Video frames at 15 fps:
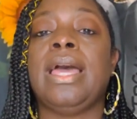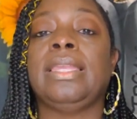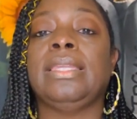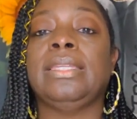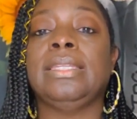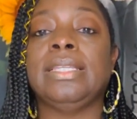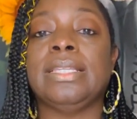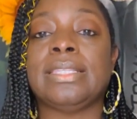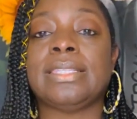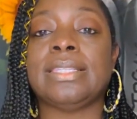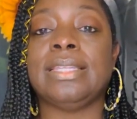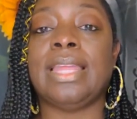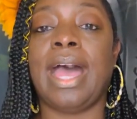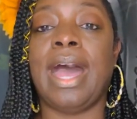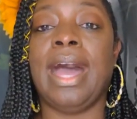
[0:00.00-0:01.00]

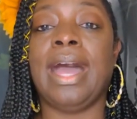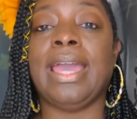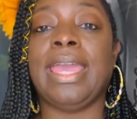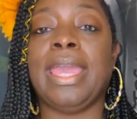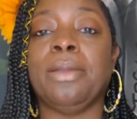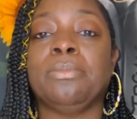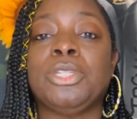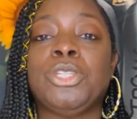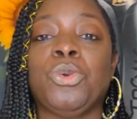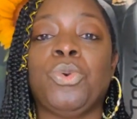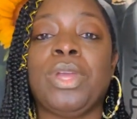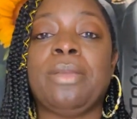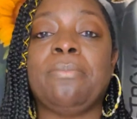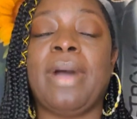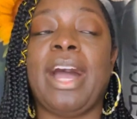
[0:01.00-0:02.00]
Listen, I am
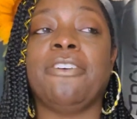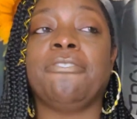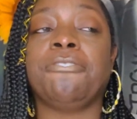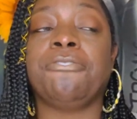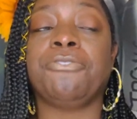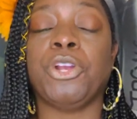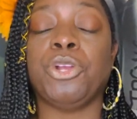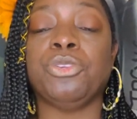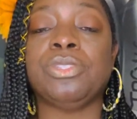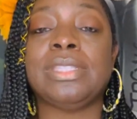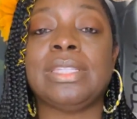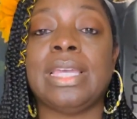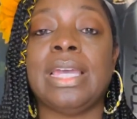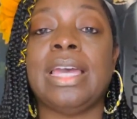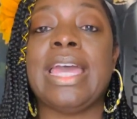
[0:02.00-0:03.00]
doing my first